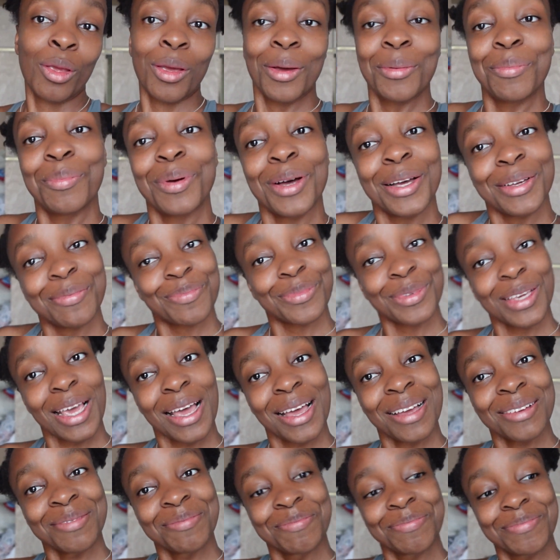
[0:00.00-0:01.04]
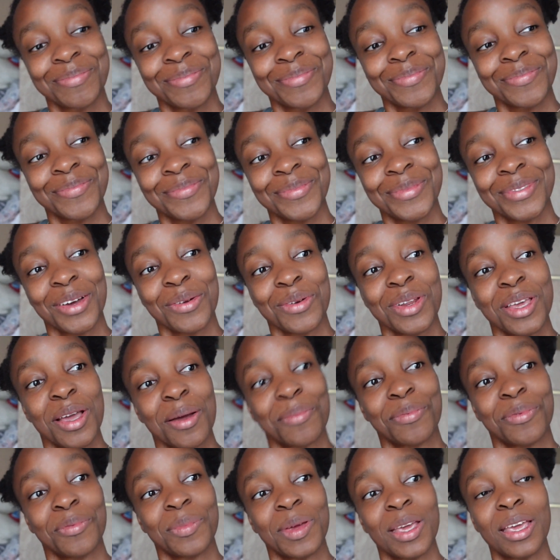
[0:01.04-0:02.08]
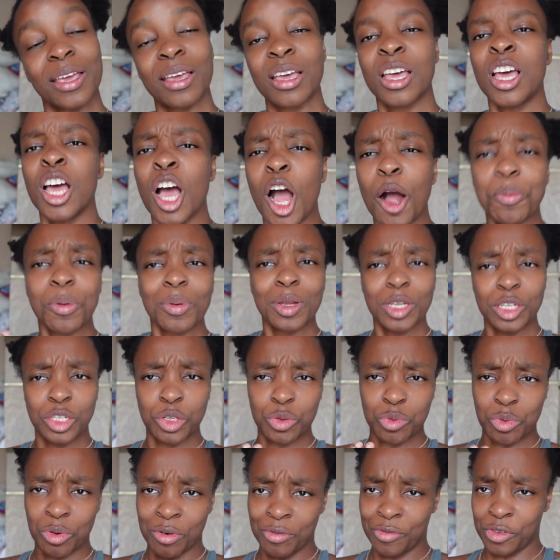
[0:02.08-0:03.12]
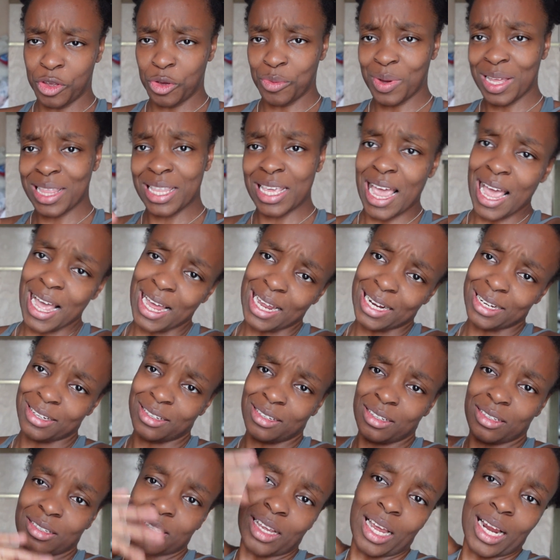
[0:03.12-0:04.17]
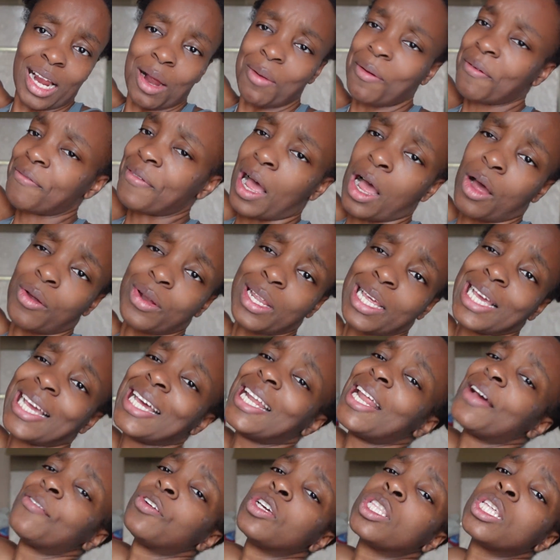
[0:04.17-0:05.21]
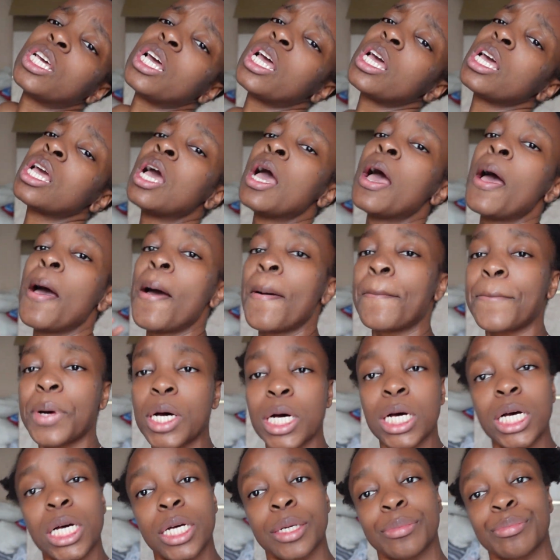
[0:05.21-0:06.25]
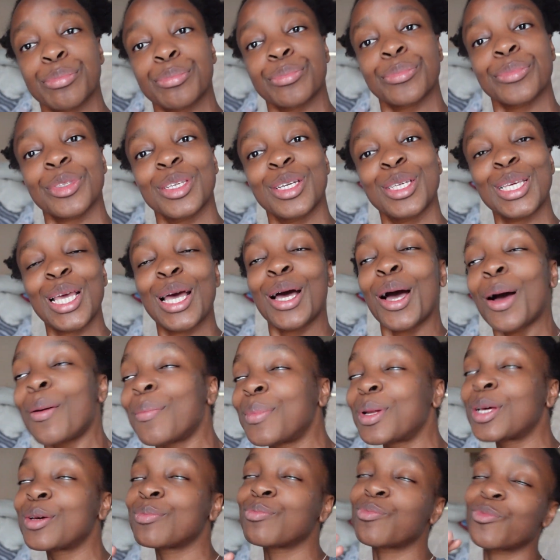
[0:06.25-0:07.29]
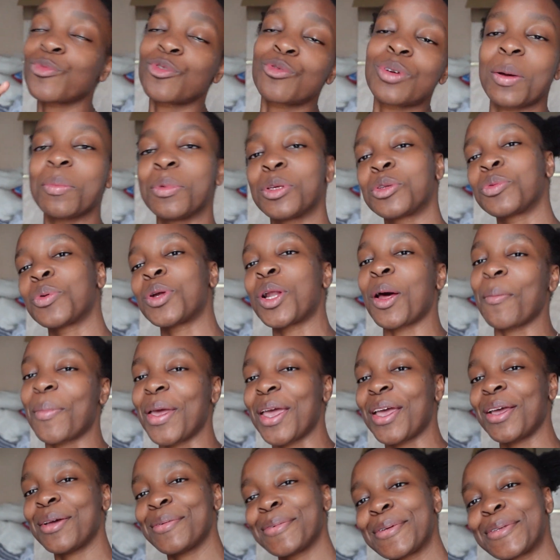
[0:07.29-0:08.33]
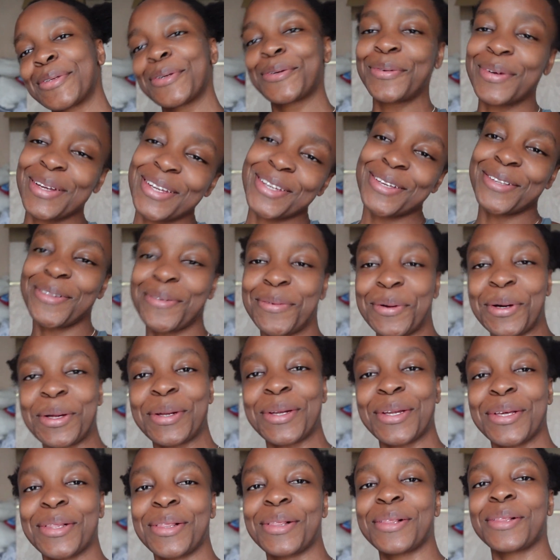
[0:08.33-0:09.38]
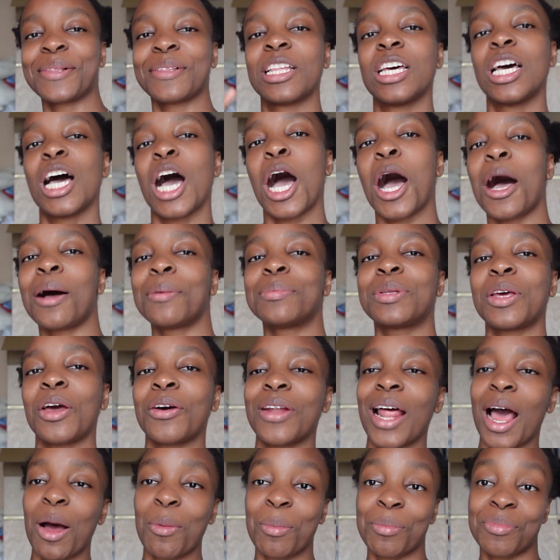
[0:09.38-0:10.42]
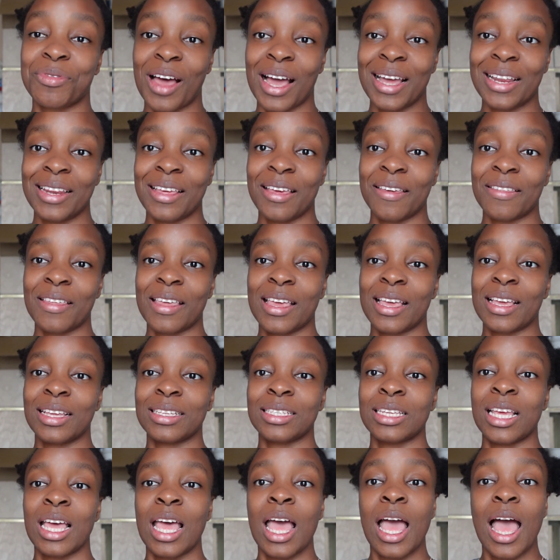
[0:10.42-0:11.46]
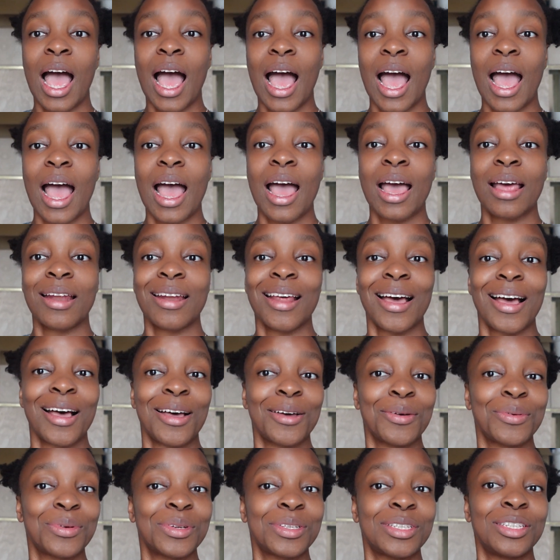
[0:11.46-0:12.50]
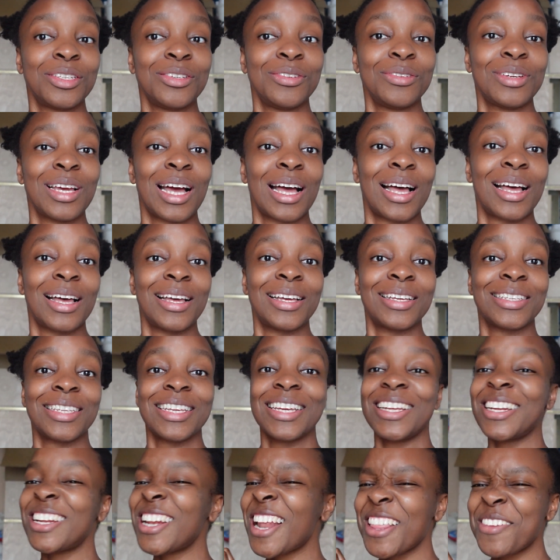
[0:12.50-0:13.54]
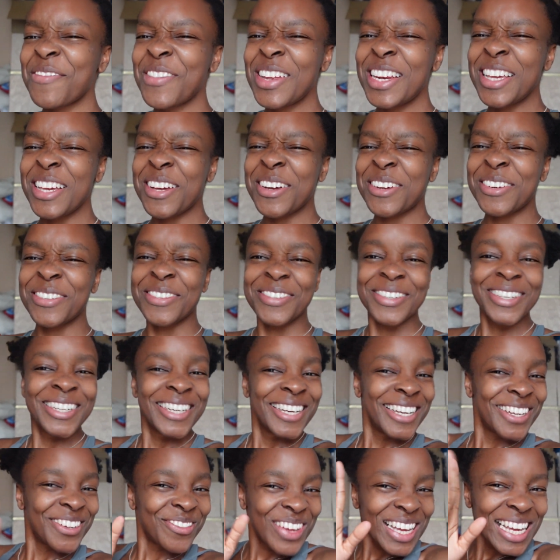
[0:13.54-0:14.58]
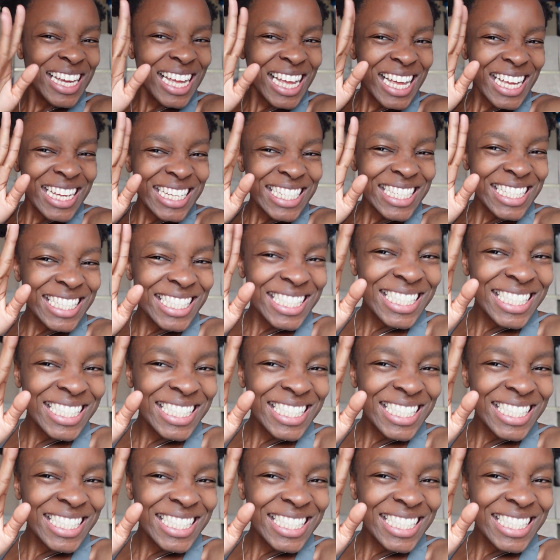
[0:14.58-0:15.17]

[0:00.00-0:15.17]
But yeah, only up from here. I'll probably do a review at the end, like saying how I found it and everything. But yeah, I'm gonna wrap this one up here. It was a quick little one, little update on how I'm finding things. And I will see you guys in another video. Bye guys!